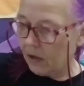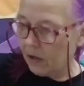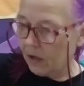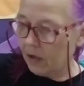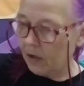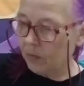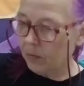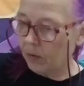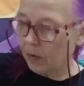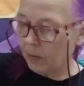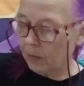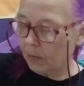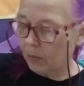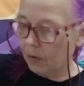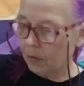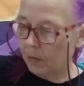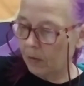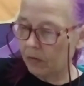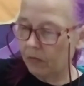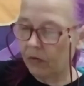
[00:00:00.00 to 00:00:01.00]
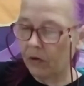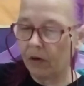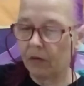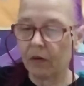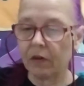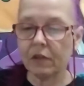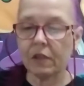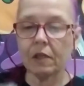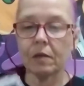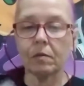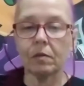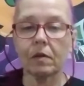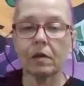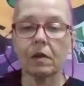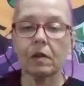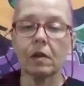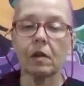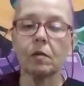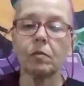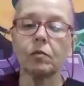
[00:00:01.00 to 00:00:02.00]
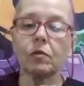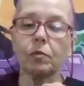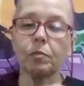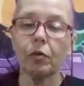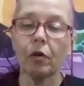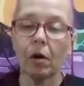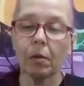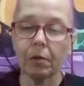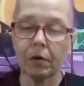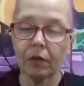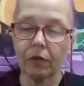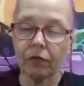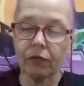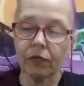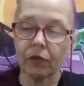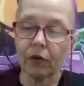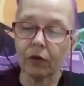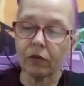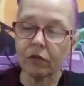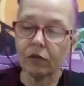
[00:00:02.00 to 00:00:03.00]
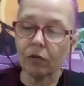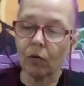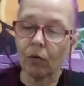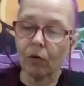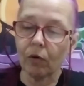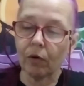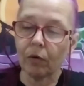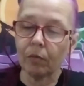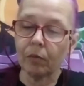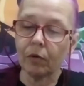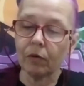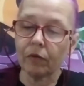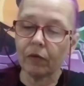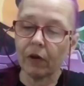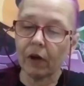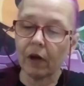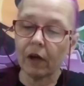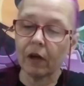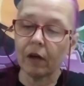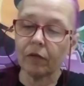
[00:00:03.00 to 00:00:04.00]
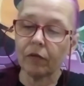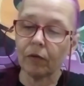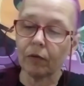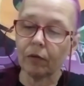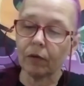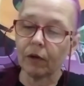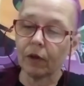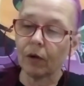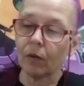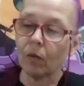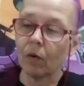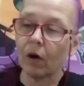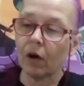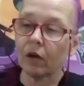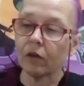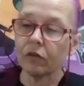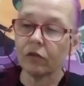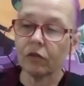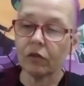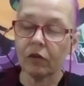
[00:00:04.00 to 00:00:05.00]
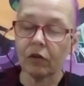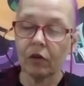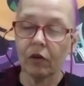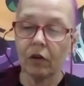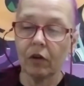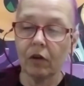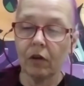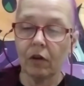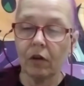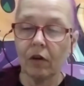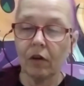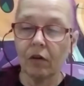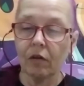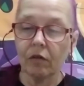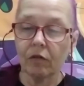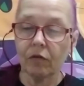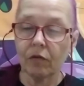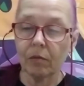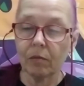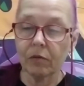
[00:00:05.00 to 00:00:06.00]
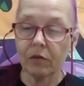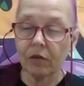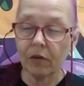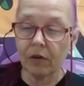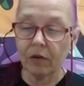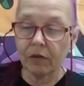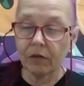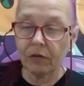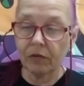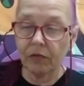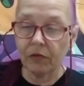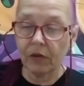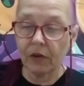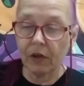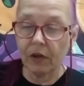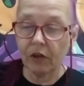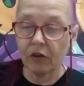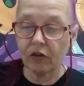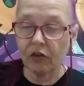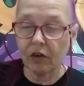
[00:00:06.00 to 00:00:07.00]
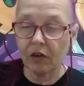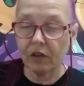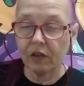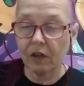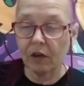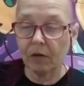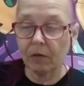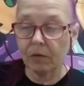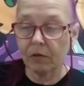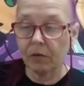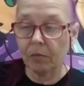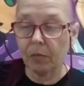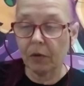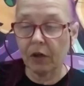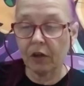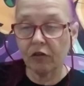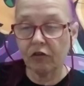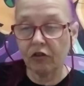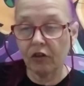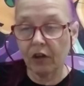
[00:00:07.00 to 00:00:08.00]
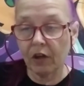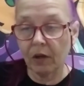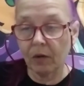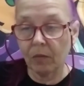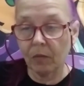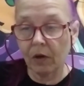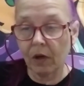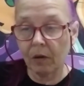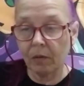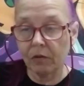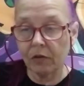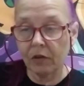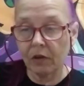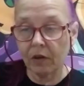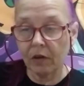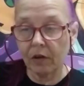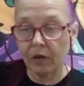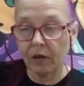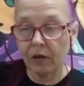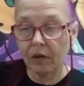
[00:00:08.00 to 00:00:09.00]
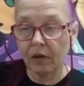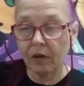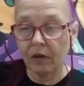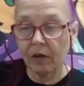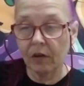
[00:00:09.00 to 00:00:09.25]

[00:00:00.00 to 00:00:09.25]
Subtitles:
He's probably one of my favorites. He's probably the first horror movie I ever really watched from start to finish because I was big chicken when I was younger.